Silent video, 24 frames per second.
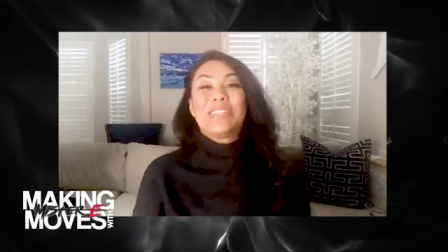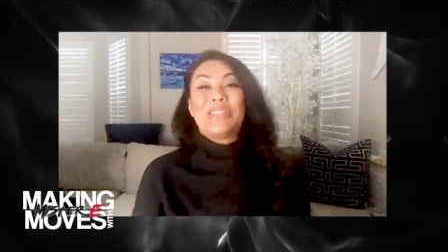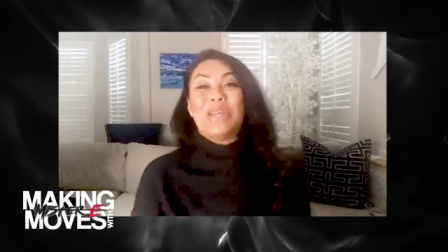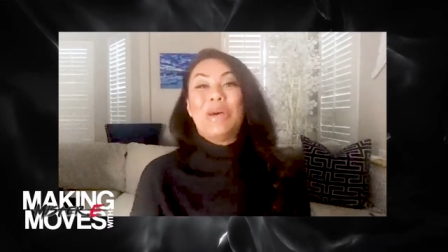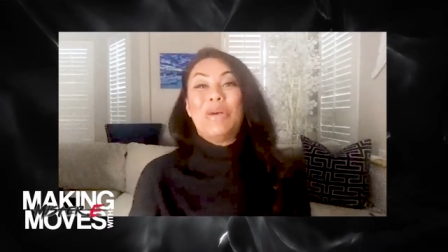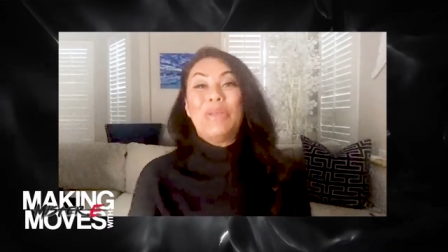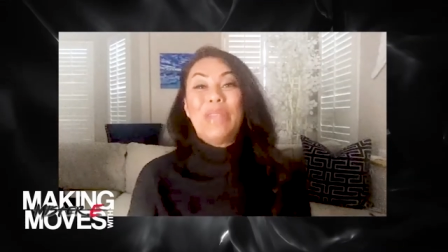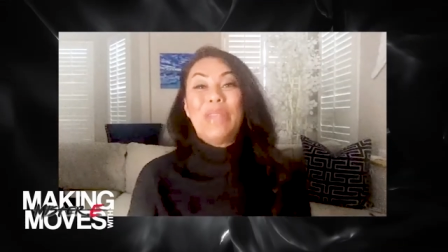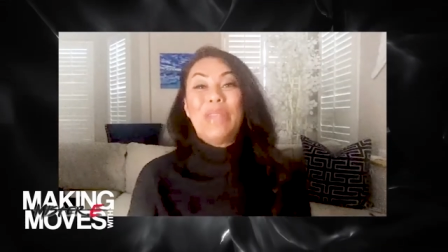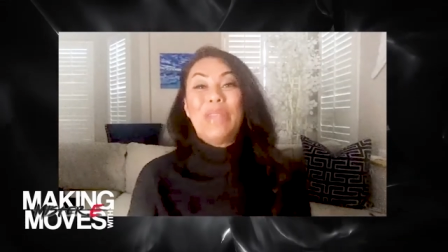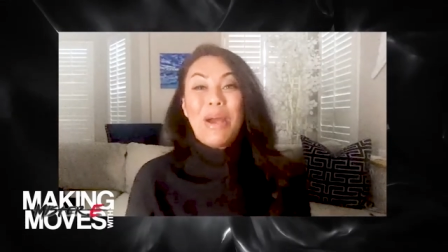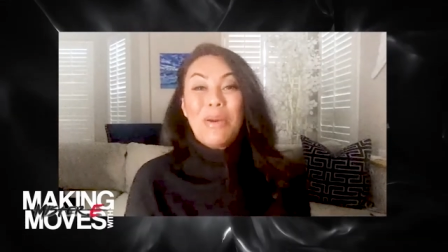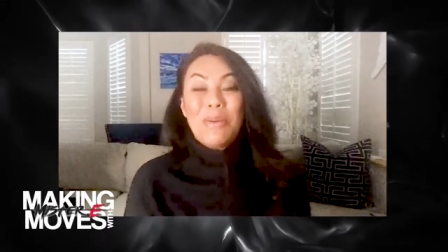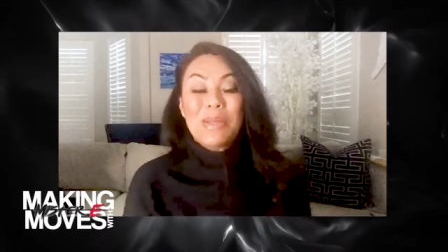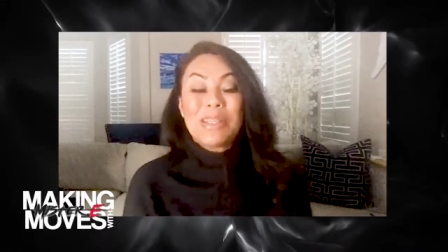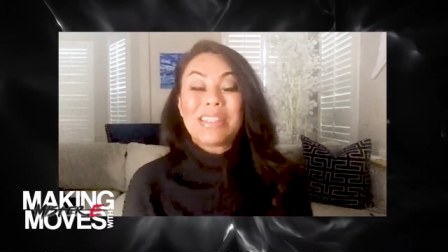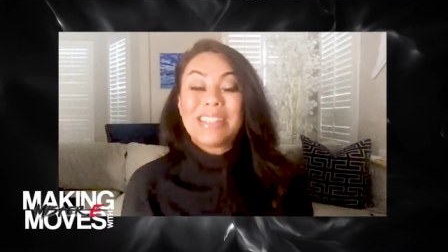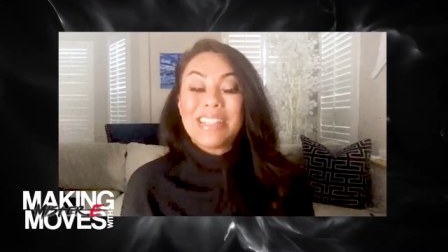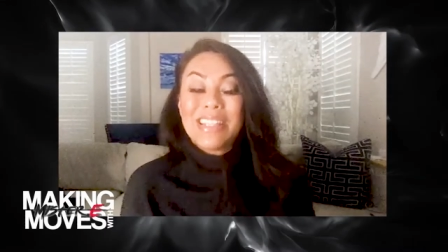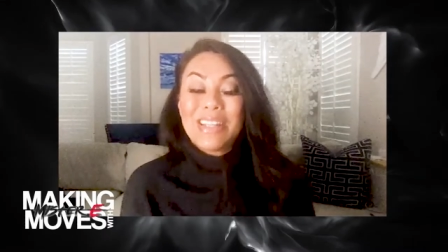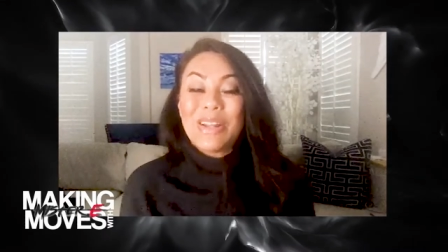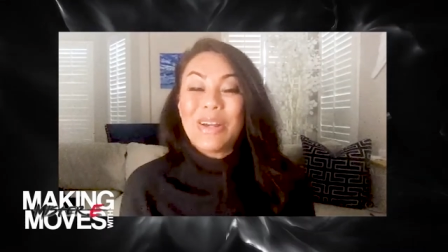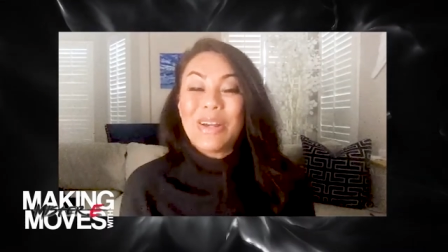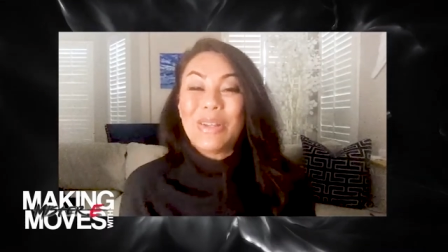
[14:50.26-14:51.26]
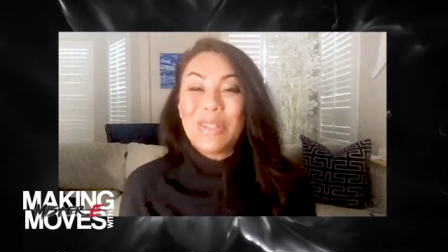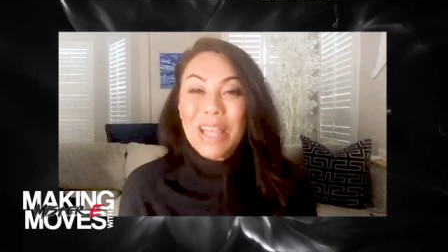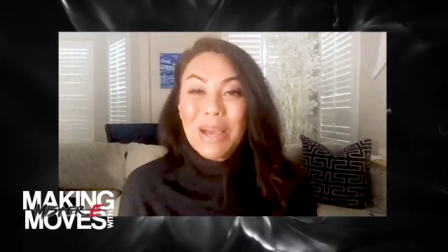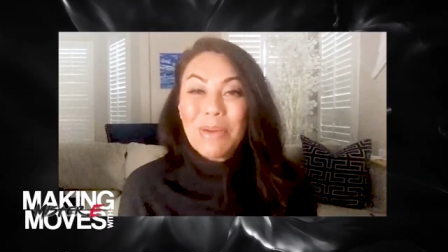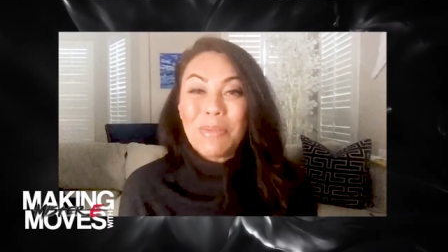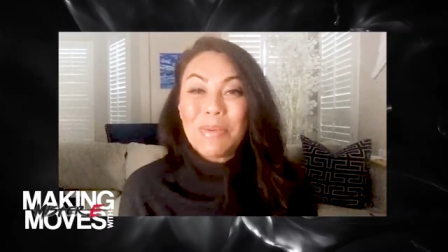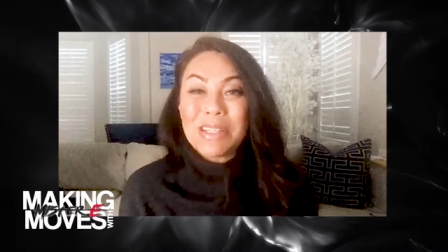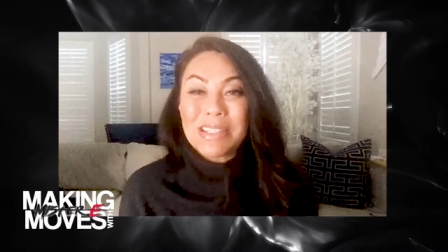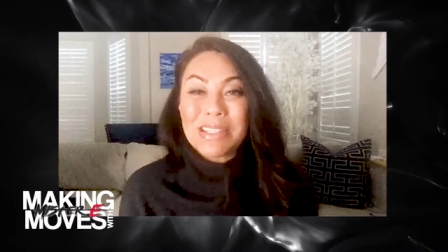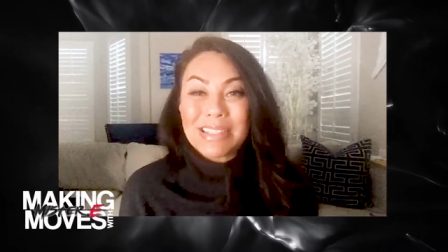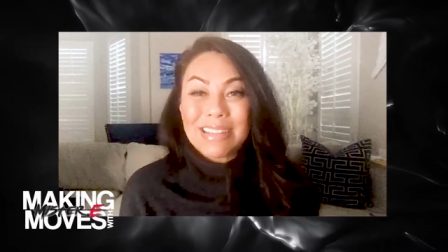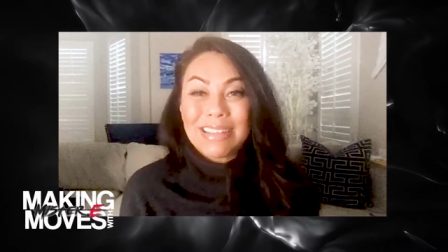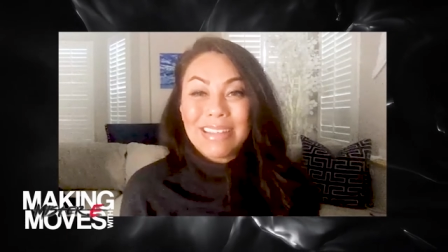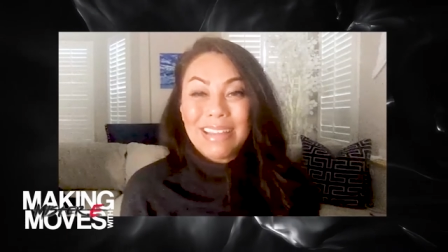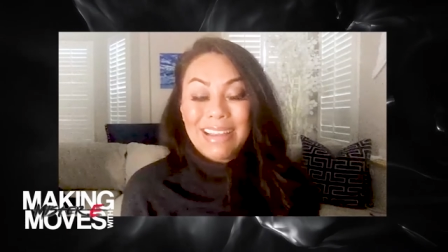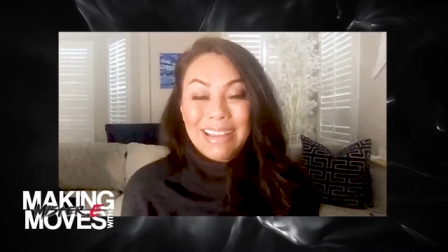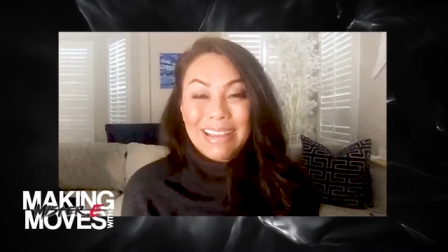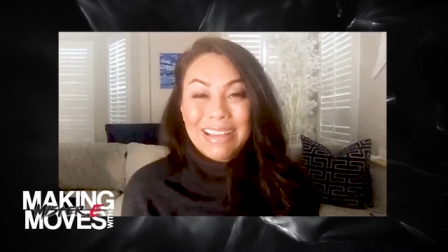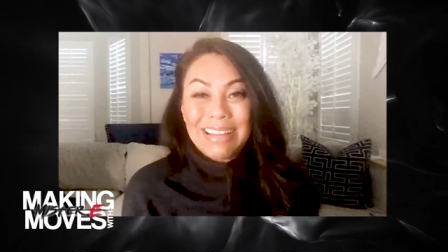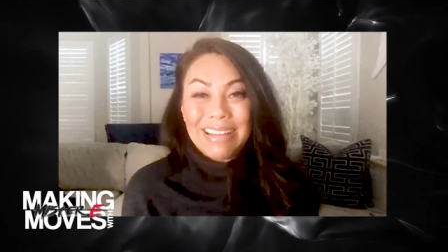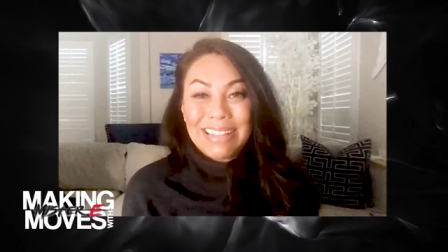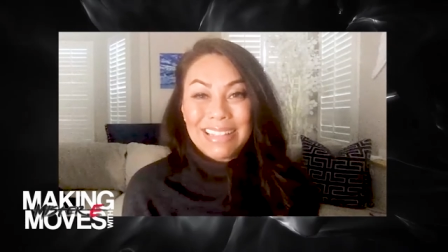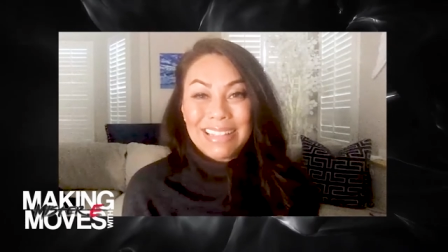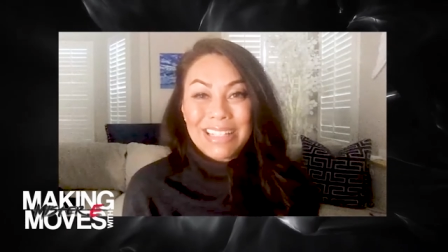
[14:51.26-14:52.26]
so that was you know that was
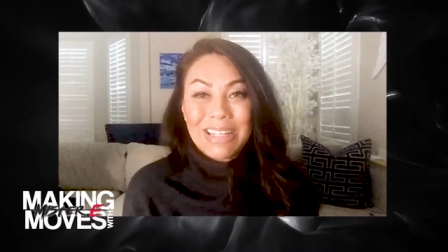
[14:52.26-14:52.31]
uh,